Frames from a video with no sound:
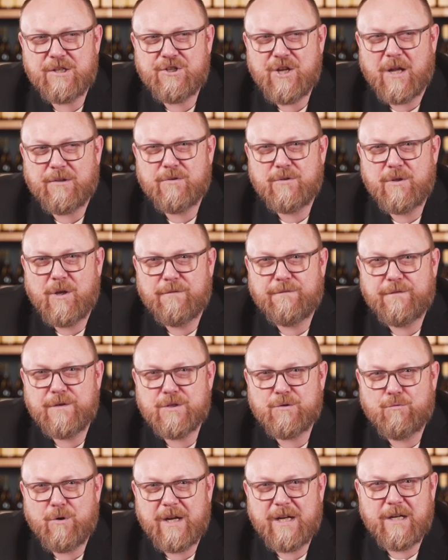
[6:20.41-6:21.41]
a Châteauneuf
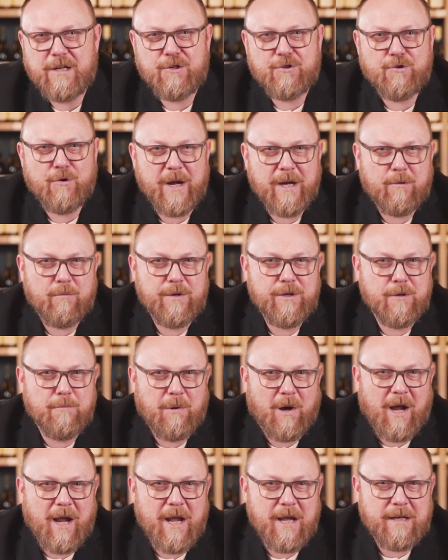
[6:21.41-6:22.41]
is ready to drink when you
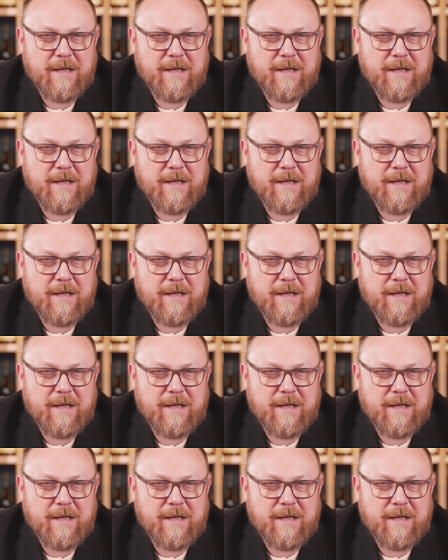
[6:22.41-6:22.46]
buy